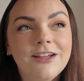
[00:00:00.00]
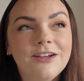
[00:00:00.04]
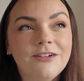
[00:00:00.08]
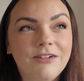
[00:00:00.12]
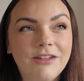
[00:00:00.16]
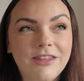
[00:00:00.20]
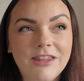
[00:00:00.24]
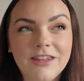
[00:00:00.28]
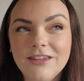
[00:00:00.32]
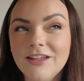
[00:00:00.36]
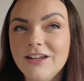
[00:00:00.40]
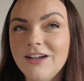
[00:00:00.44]

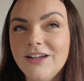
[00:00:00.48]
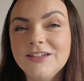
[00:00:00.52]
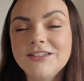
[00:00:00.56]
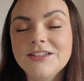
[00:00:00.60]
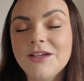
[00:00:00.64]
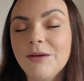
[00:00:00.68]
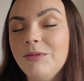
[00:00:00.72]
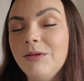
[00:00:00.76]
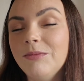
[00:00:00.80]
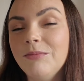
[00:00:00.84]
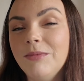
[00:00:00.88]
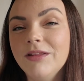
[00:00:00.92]
within the last
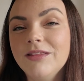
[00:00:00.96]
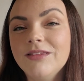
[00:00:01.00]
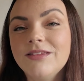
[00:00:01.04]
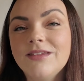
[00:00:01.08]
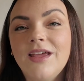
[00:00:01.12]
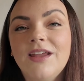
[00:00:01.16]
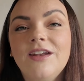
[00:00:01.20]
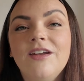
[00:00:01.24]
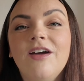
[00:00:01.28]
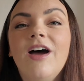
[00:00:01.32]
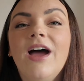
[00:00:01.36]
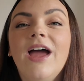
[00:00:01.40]
couple of months,
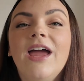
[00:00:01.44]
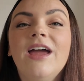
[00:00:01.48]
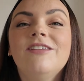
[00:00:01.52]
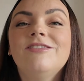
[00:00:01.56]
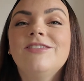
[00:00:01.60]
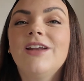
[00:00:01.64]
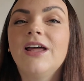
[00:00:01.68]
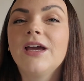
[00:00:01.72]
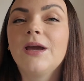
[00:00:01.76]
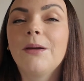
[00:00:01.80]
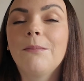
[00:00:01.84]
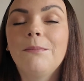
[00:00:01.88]
and I
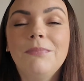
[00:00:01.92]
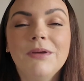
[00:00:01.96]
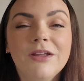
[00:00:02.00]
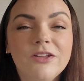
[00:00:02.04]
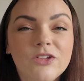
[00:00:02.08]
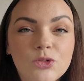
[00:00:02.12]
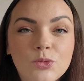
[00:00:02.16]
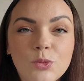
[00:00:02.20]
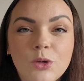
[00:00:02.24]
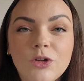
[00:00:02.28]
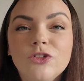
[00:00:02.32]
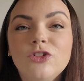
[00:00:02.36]
have like
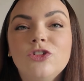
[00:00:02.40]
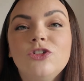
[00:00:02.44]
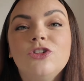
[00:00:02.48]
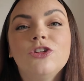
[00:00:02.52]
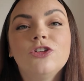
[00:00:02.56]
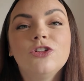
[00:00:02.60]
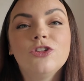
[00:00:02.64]
binge watched